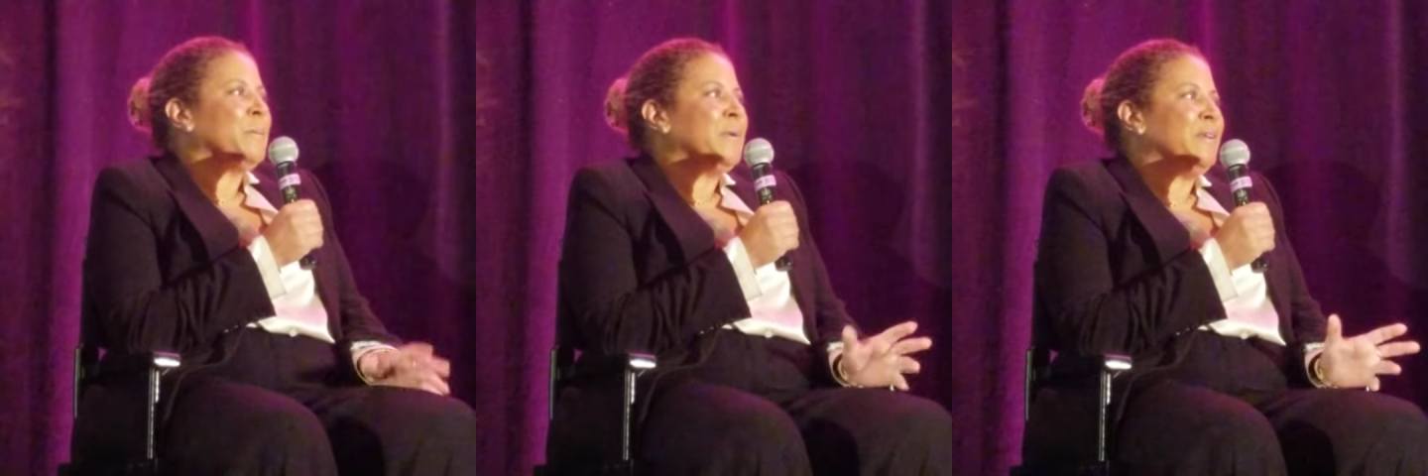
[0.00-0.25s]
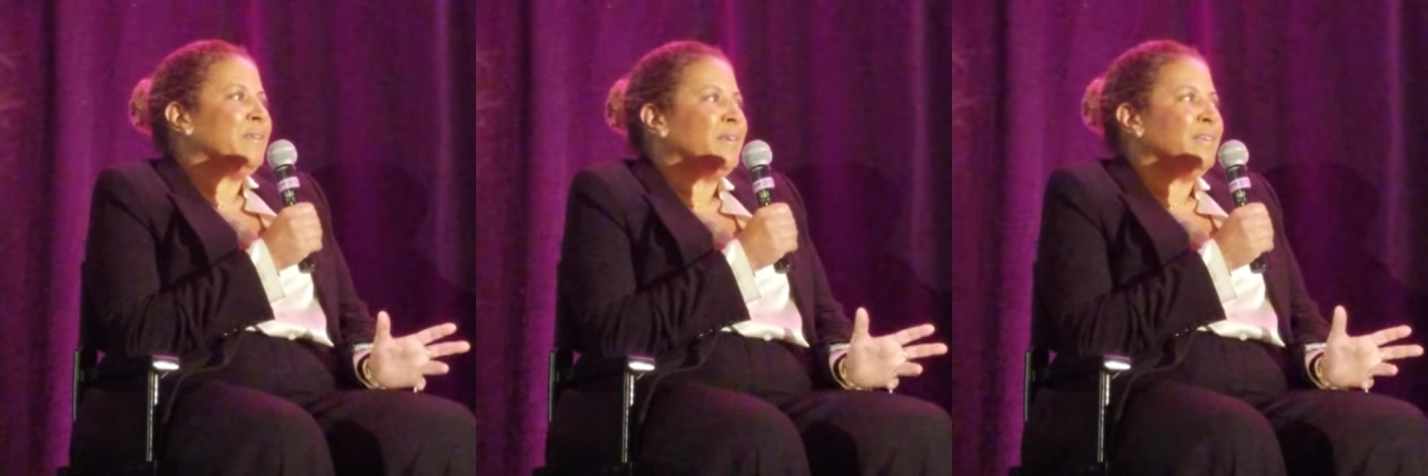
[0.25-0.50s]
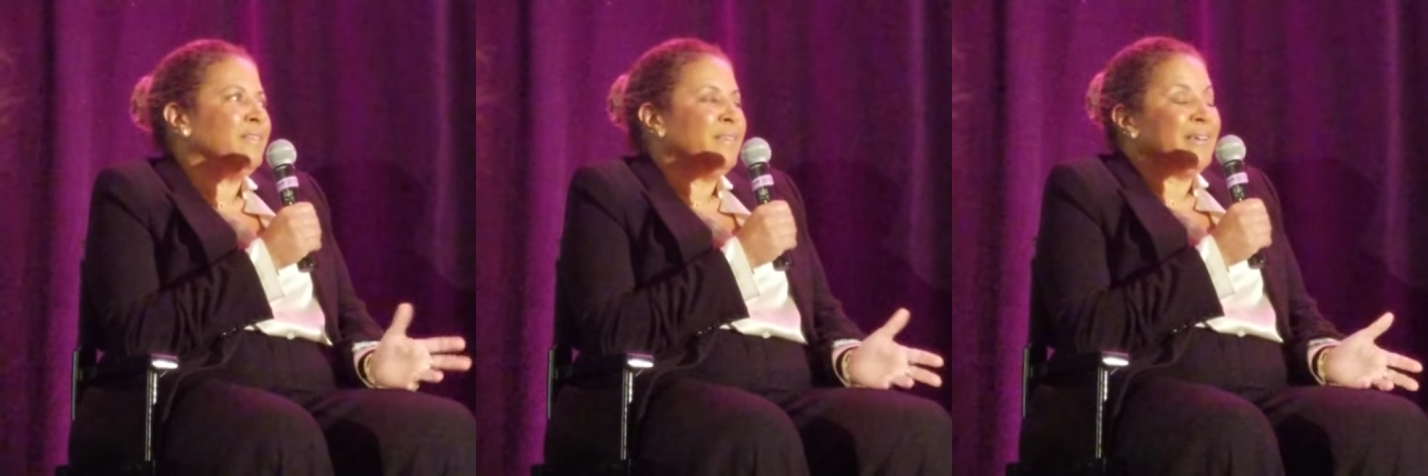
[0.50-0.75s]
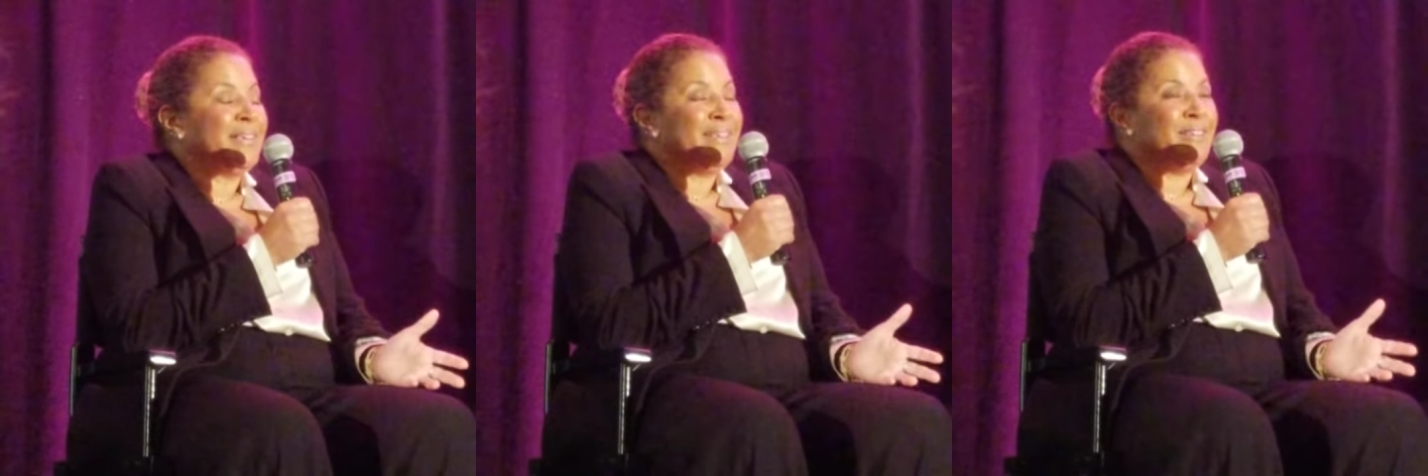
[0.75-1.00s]
I mean,
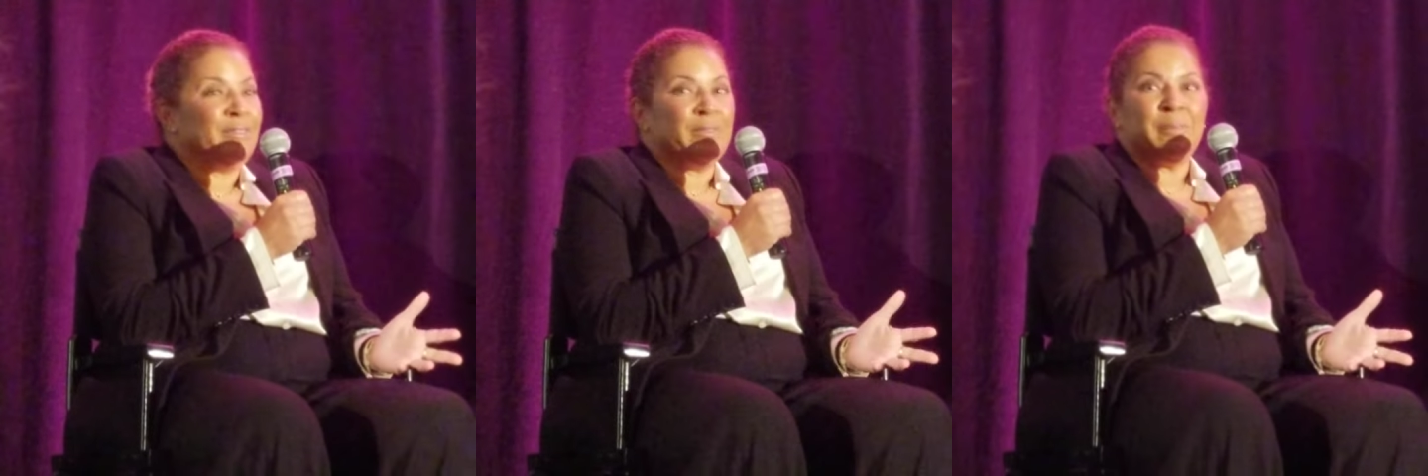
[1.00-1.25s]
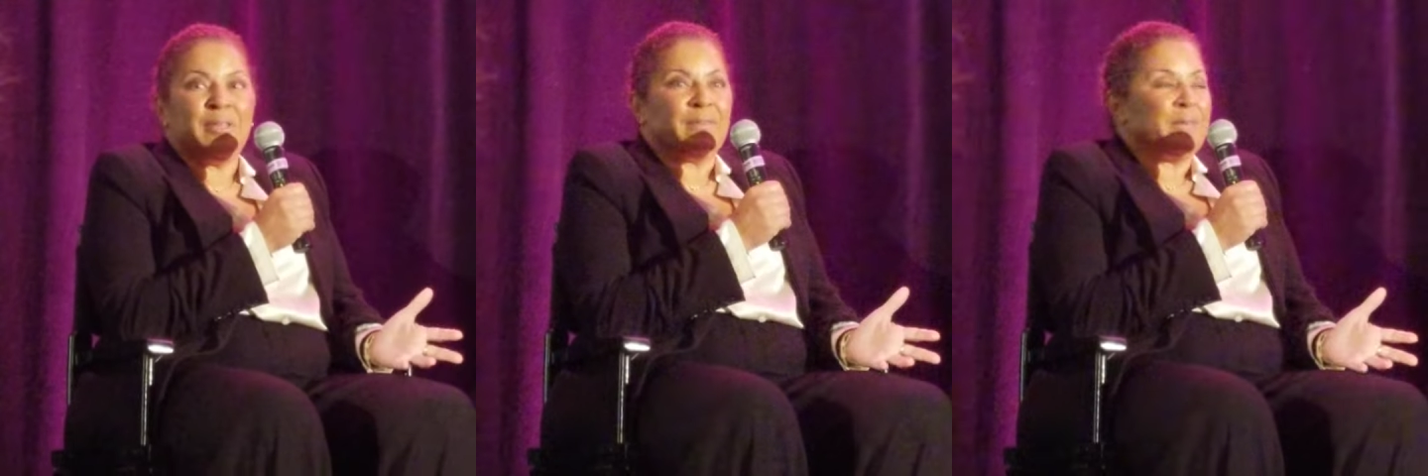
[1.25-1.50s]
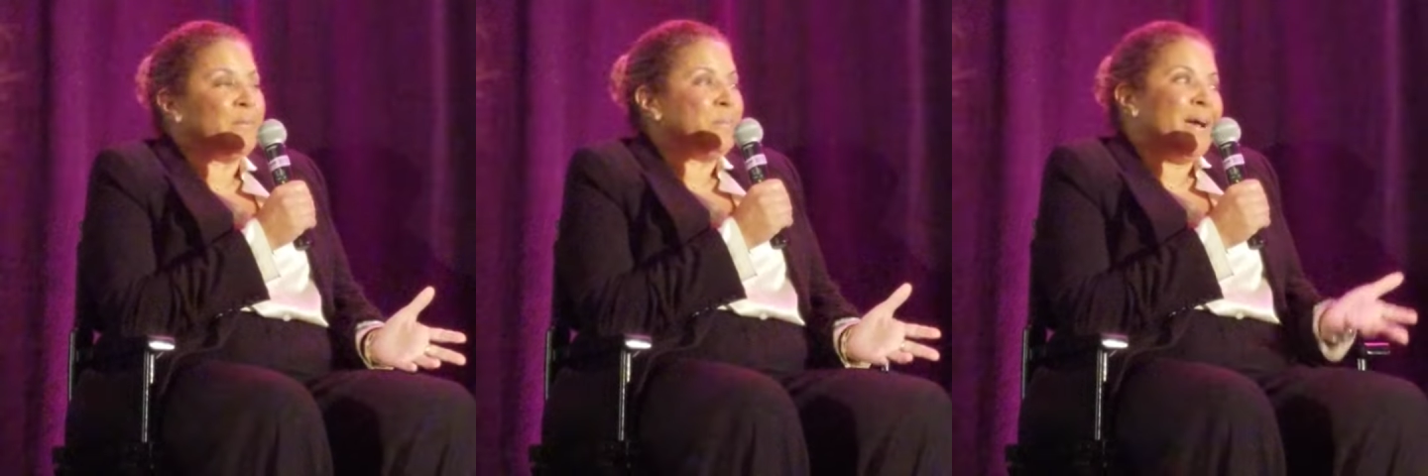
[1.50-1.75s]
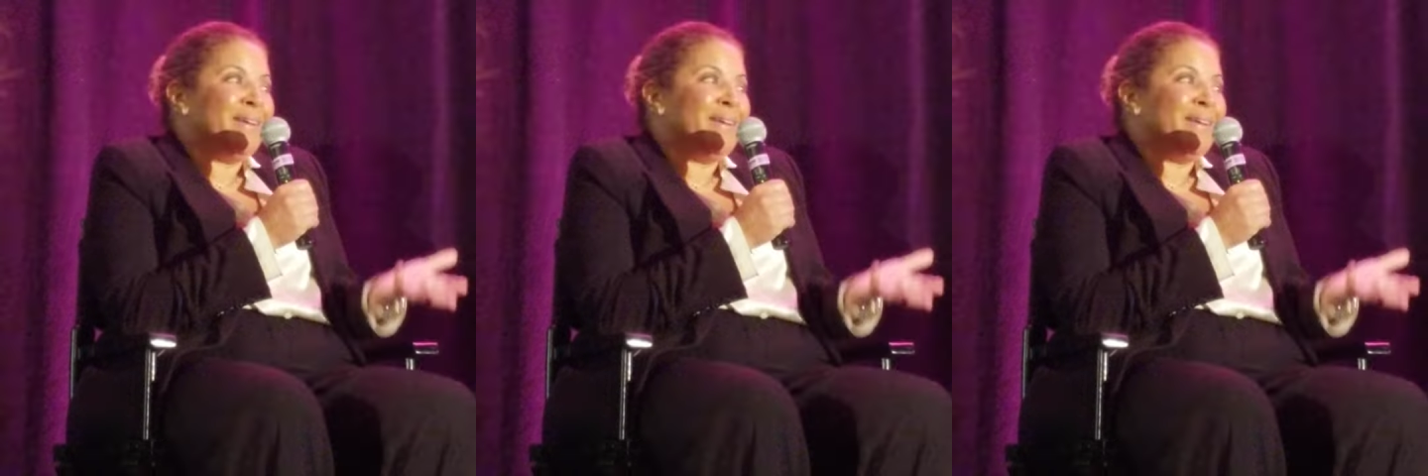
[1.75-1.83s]
it just speaks to,